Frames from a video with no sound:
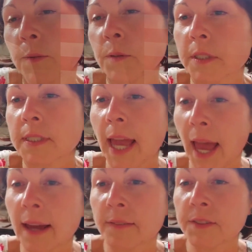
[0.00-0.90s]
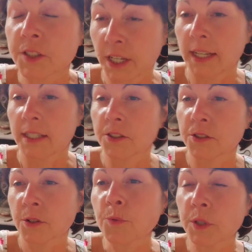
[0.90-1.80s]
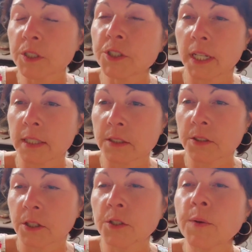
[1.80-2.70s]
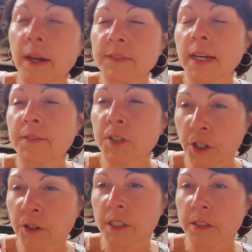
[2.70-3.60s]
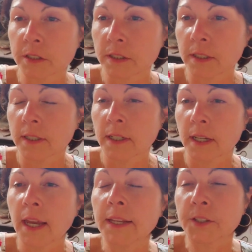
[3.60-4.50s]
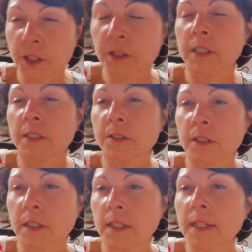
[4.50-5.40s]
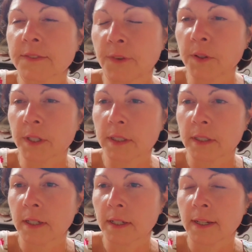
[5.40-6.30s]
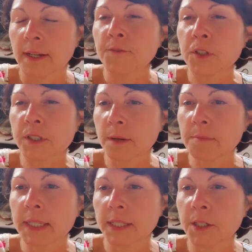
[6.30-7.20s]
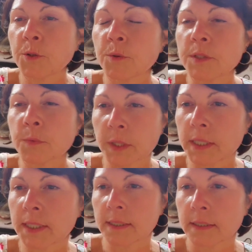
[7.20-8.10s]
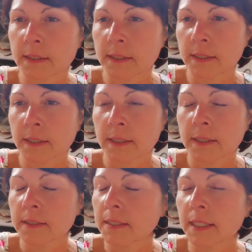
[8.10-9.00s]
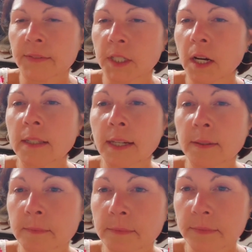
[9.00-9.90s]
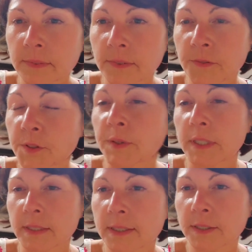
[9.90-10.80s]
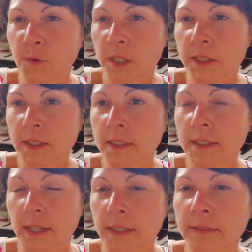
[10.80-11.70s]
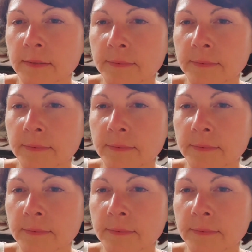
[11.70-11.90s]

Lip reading: in order to have change, real change, you have to have courage. And courage is voting for somebody who is willing to give it all up for the residents of Washington State.